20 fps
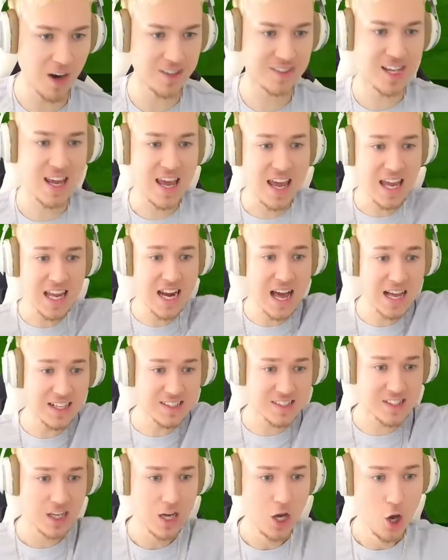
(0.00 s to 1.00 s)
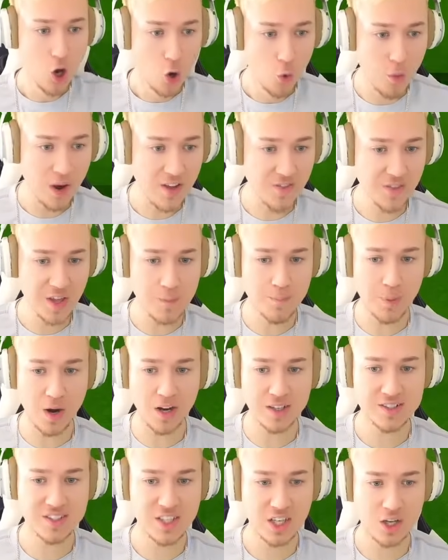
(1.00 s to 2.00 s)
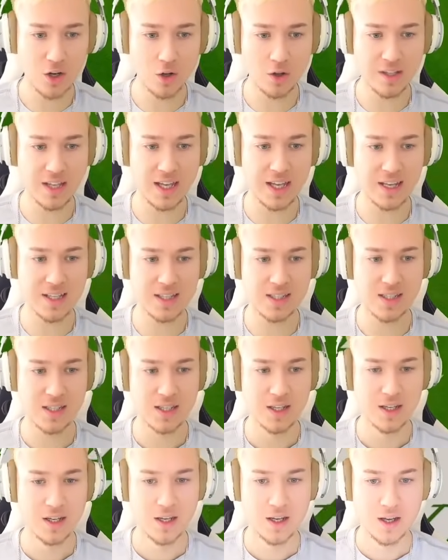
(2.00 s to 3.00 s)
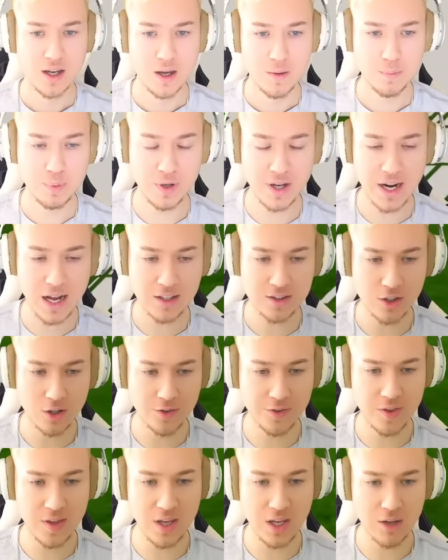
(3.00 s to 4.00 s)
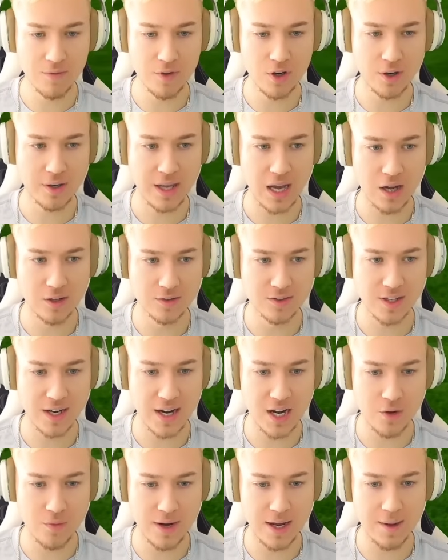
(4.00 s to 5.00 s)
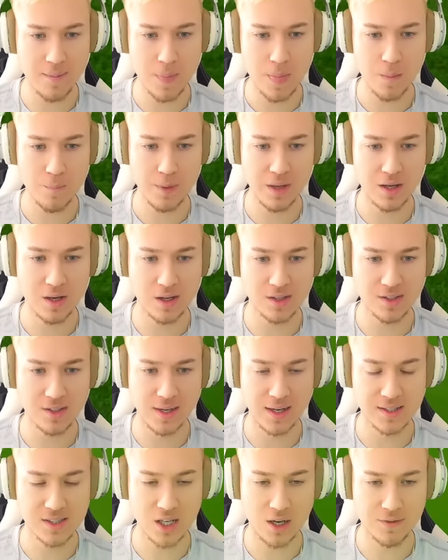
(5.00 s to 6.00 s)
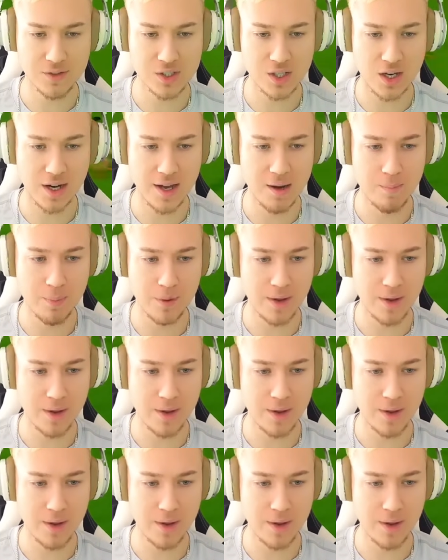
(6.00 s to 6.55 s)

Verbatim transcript: Martinez with the bicycle kick. But I don't think it would have counted anyway, because it is offside.